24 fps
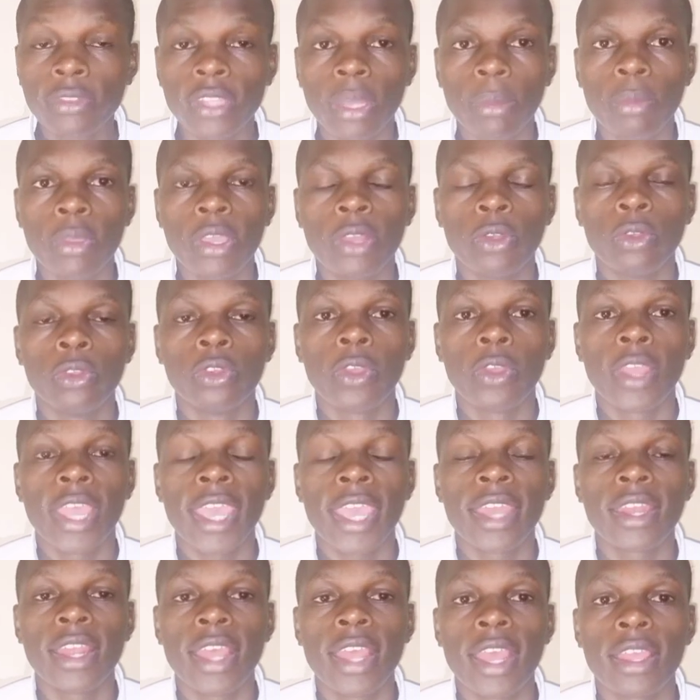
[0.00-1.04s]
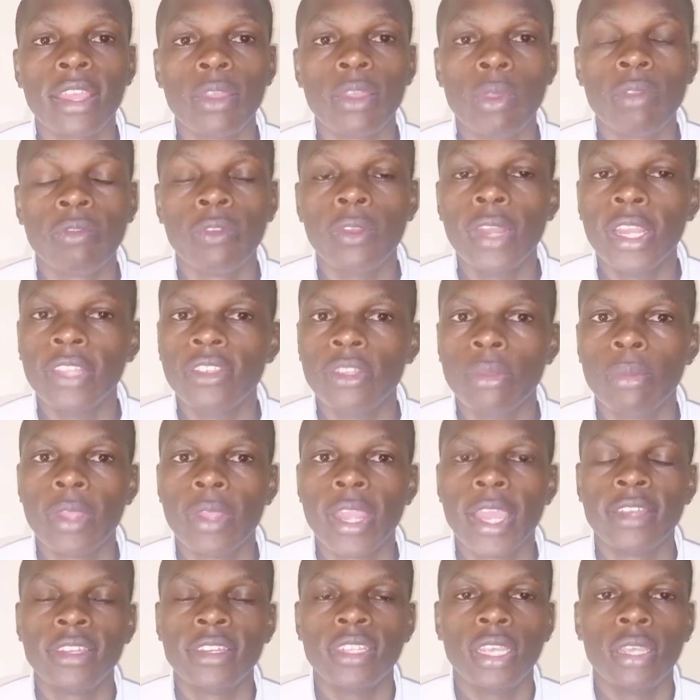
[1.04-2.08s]
Samoei Ruto had Wafula
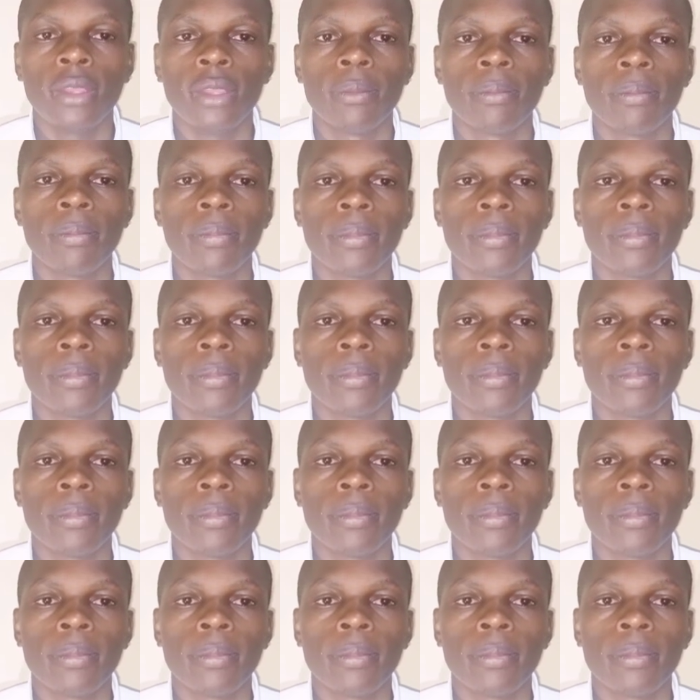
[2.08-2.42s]
Chebukati,